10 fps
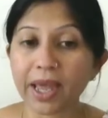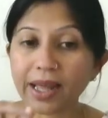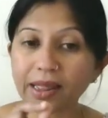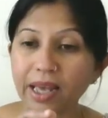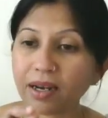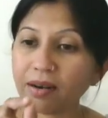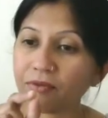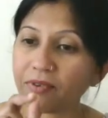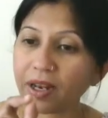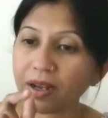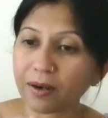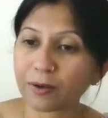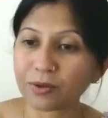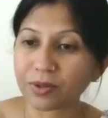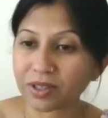and then very
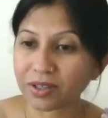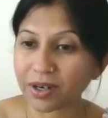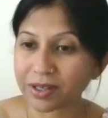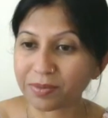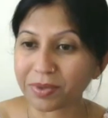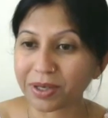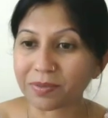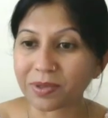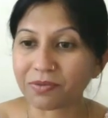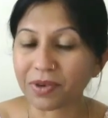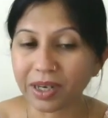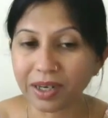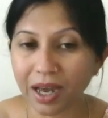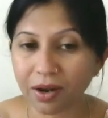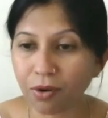close to the structure it becomes very
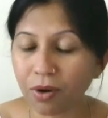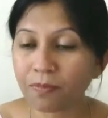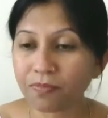narrow,